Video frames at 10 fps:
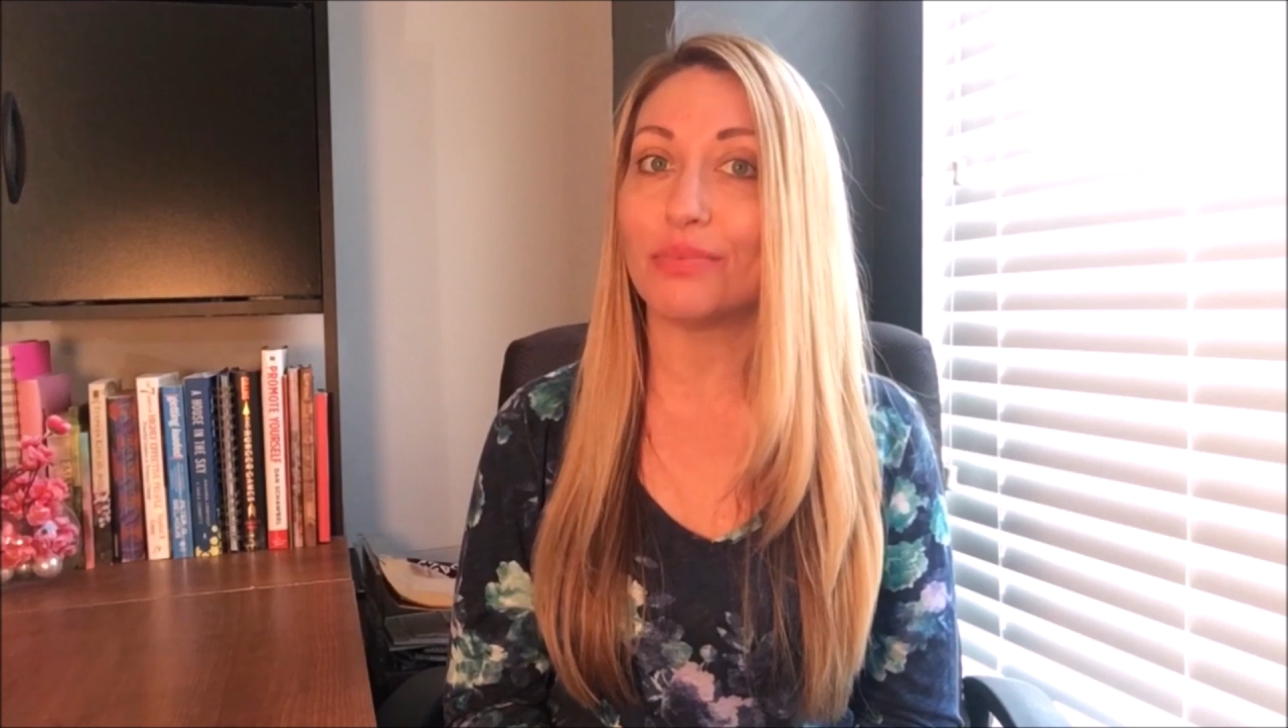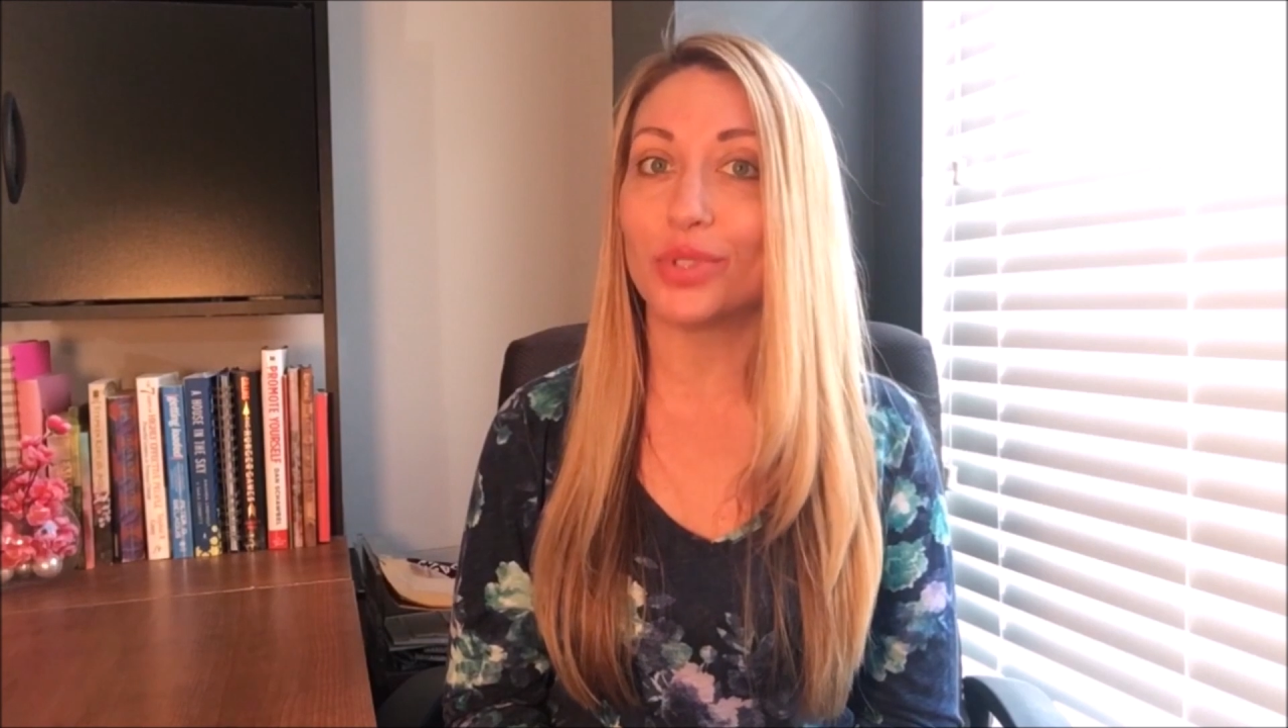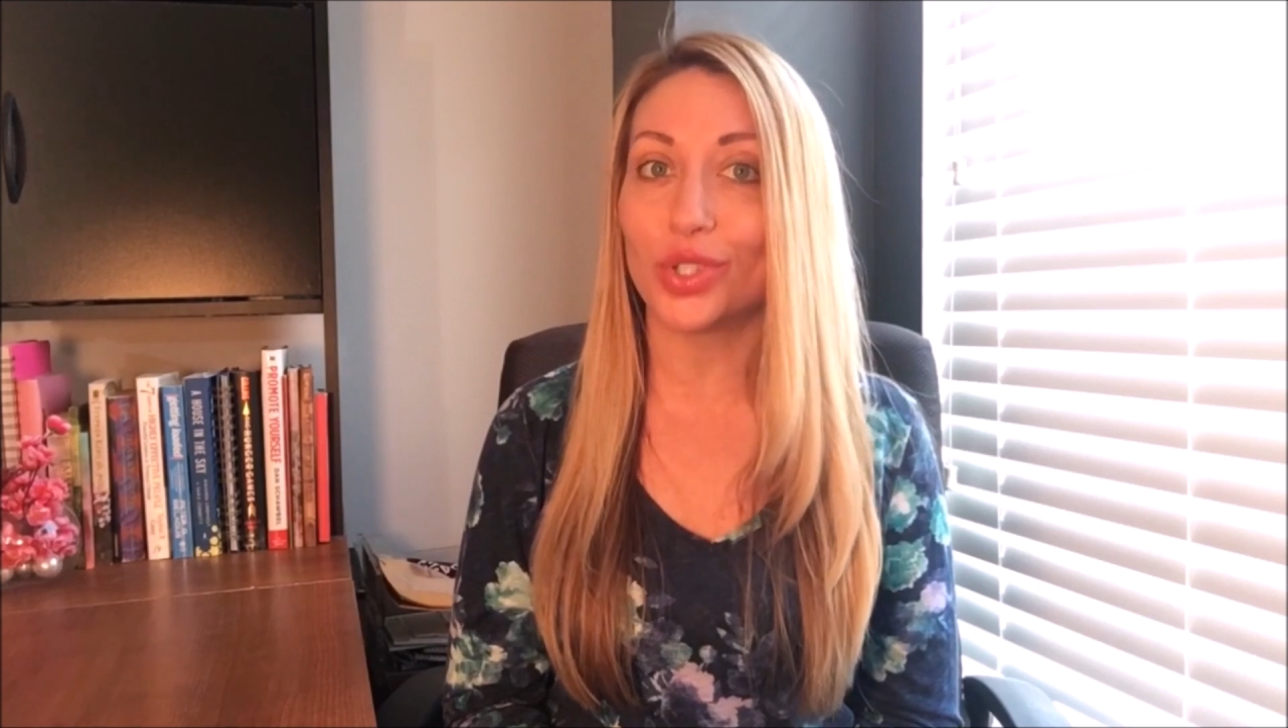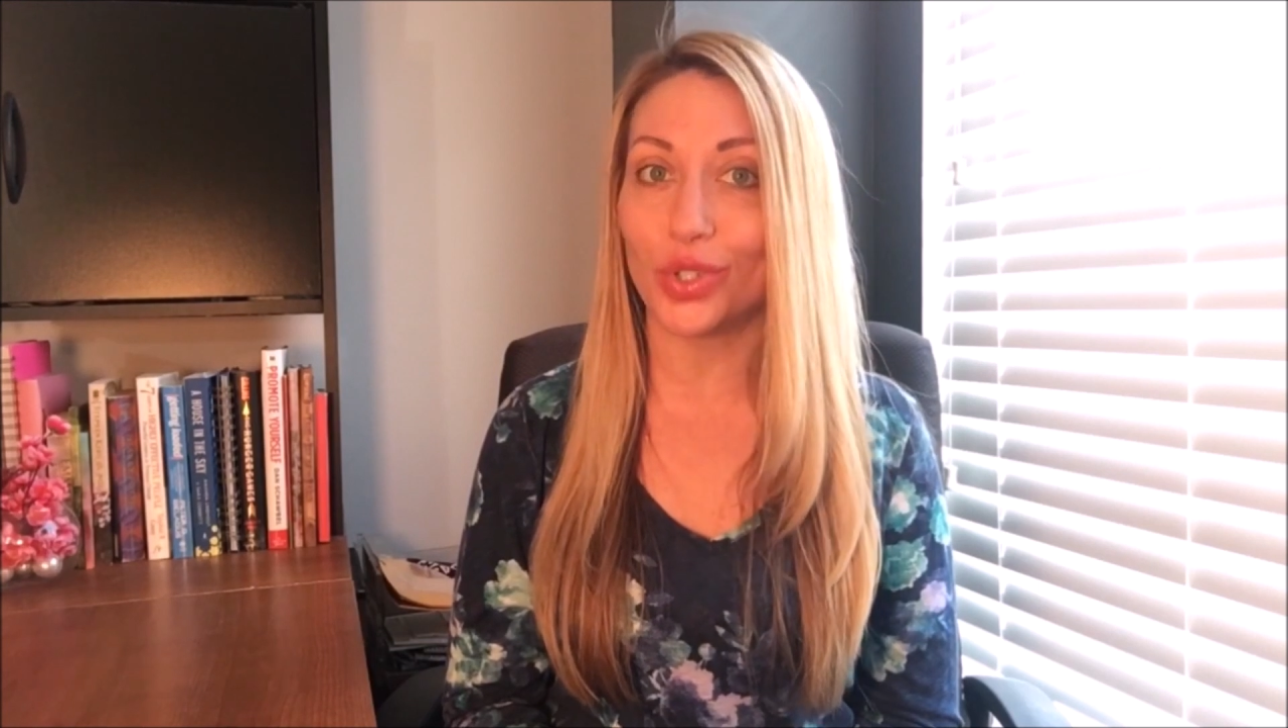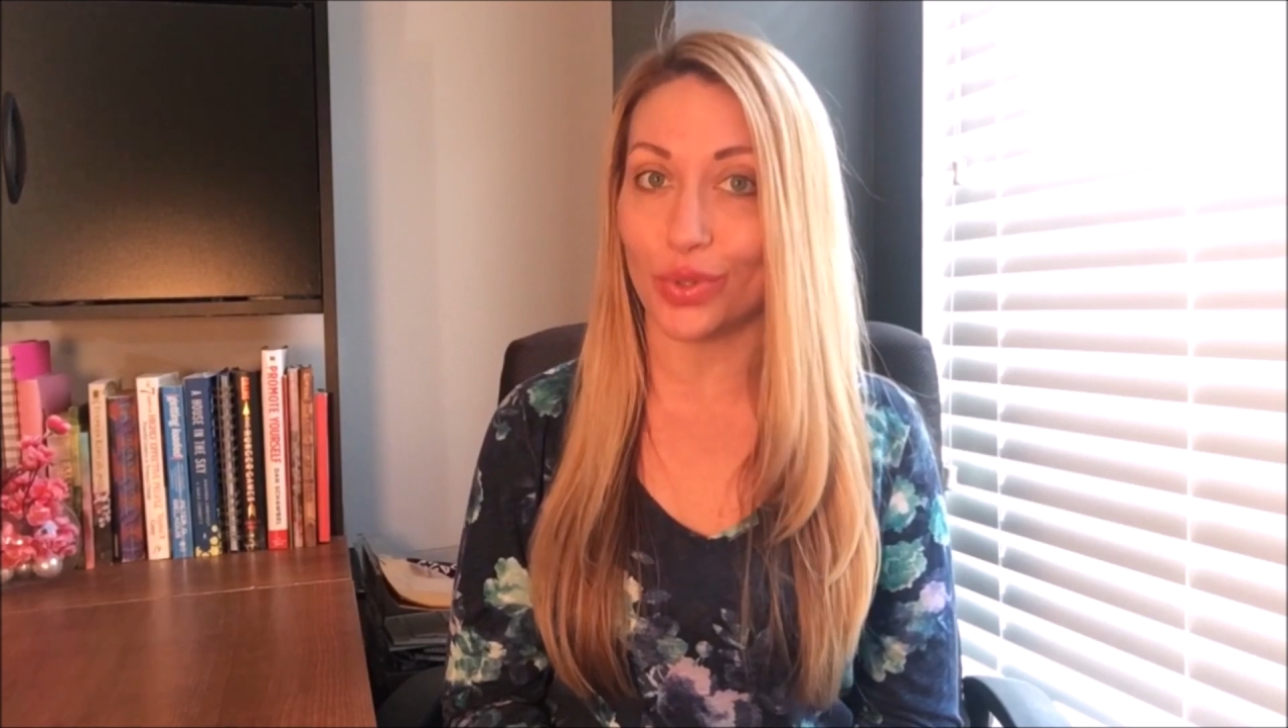of the
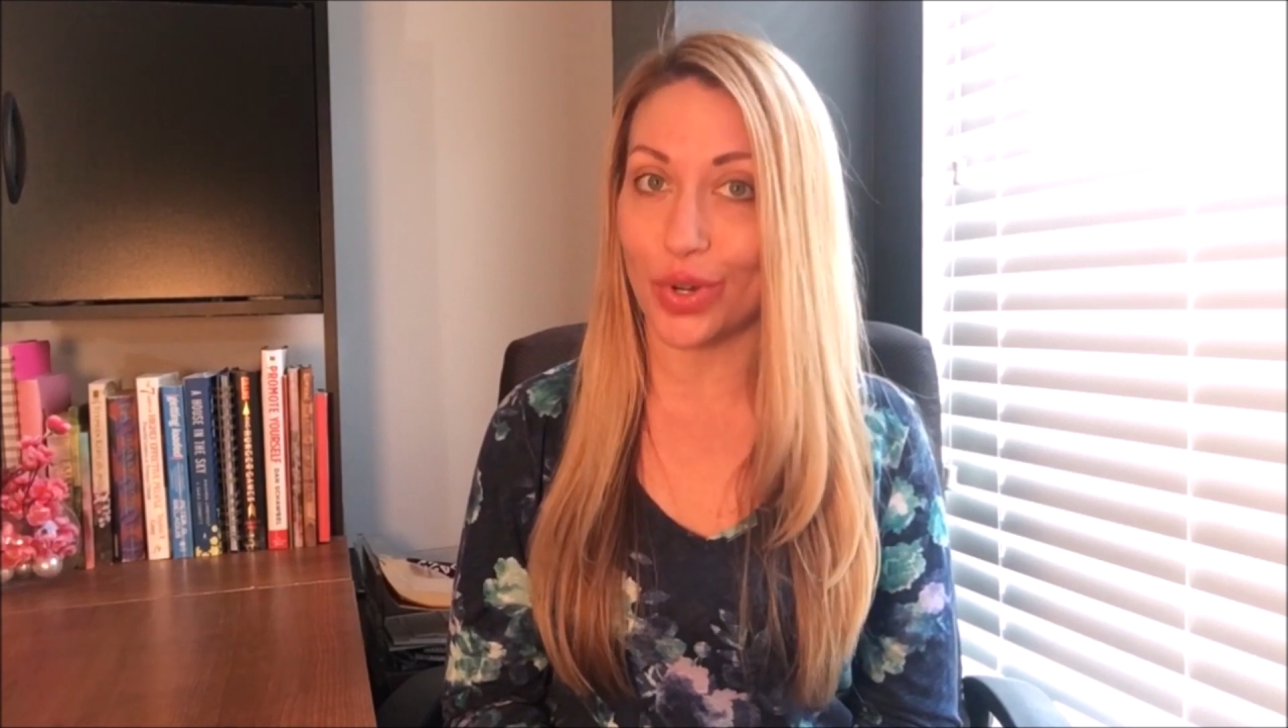purchase